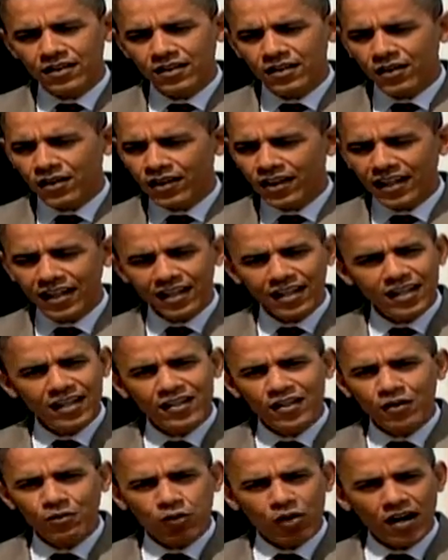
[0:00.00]
during the heat
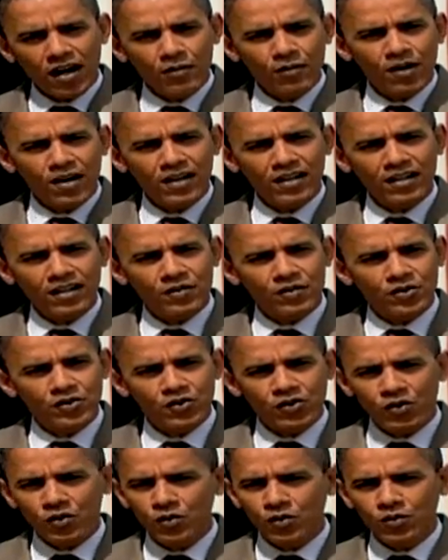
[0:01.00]
of the primary, it was
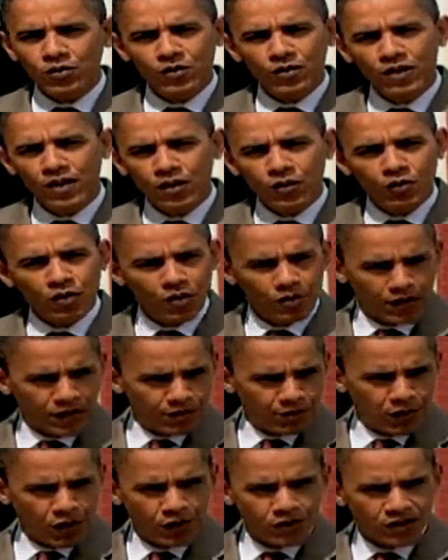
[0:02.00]
true when we
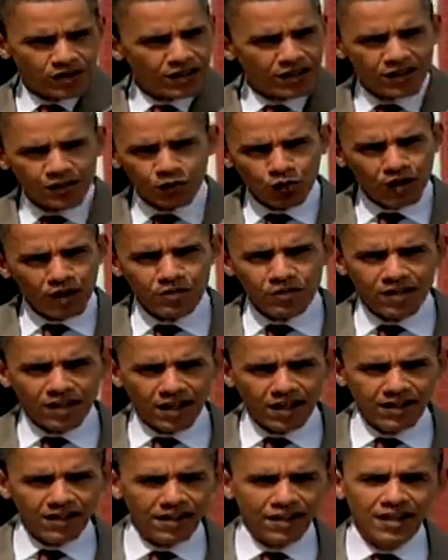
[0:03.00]
posted this
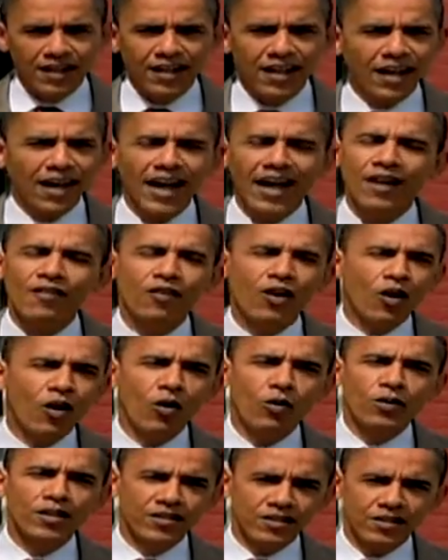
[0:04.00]
website, I have
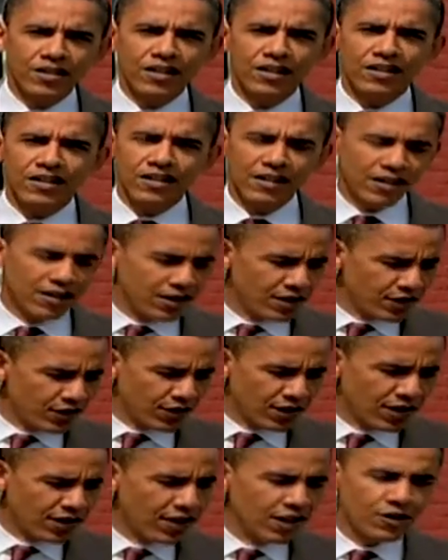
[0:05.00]
always said, and
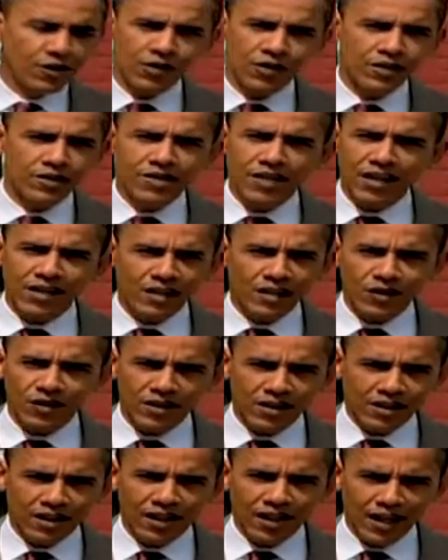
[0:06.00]
you can take a look
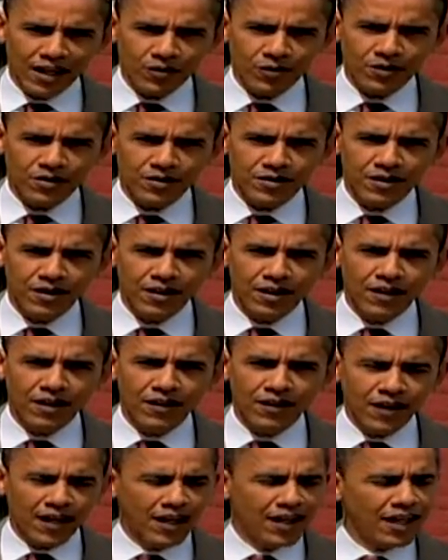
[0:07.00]
at the language,
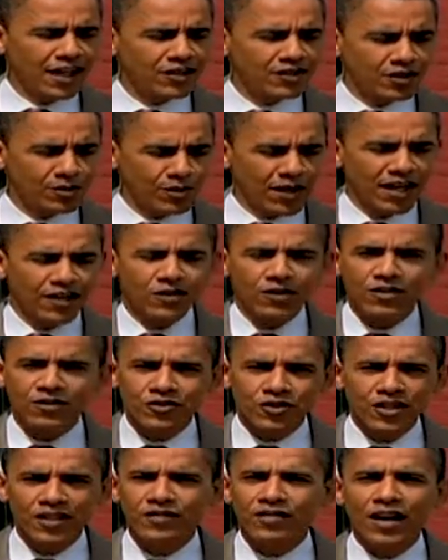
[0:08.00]
that as
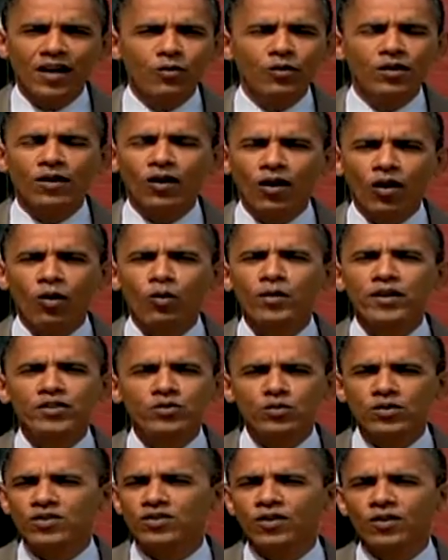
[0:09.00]
Commander-in-Chief, I would
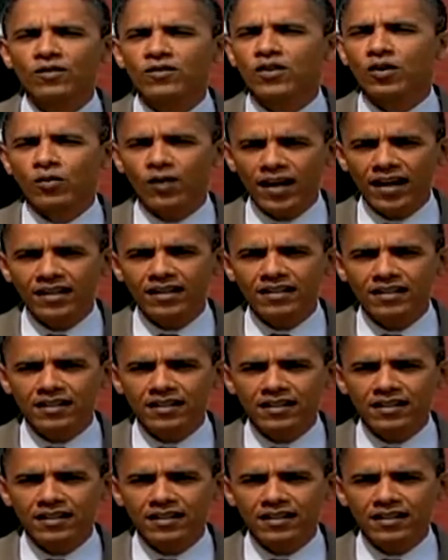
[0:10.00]
always reserve the right